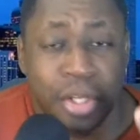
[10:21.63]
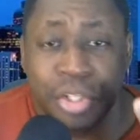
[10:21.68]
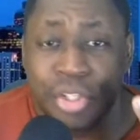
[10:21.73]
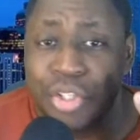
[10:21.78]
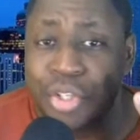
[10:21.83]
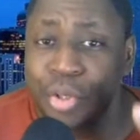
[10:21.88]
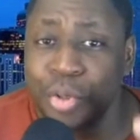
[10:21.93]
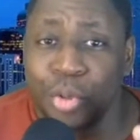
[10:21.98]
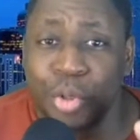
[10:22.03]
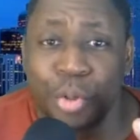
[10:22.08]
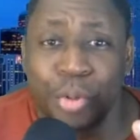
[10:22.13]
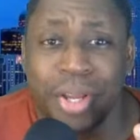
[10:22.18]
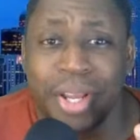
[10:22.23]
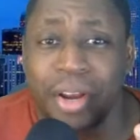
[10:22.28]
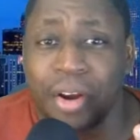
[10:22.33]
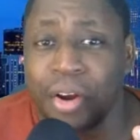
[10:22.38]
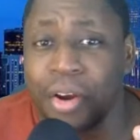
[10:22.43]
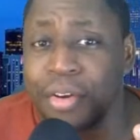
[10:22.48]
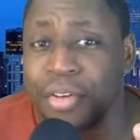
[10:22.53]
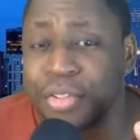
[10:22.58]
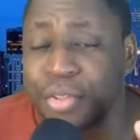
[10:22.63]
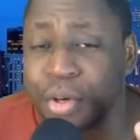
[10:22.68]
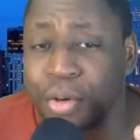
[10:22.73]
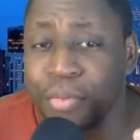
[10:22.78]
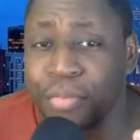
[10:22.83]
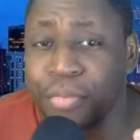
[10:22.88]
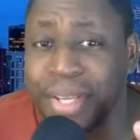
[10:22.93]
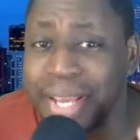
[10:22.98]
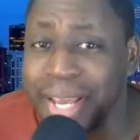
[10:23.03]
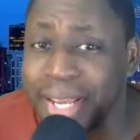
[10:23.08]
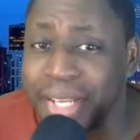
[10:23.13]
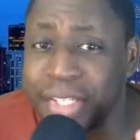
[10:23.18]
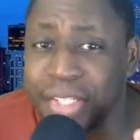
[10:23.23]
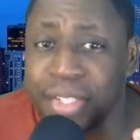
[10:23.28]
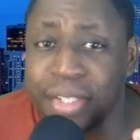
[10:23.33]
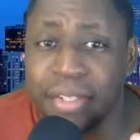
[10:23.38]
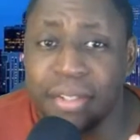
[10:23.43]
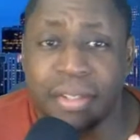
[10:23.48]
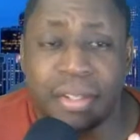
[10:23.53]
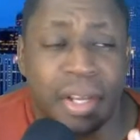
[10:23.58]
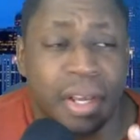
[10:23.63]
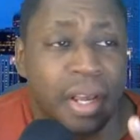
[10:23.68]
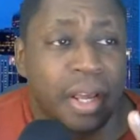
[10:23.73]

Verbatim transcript: Two, you can earn certifications.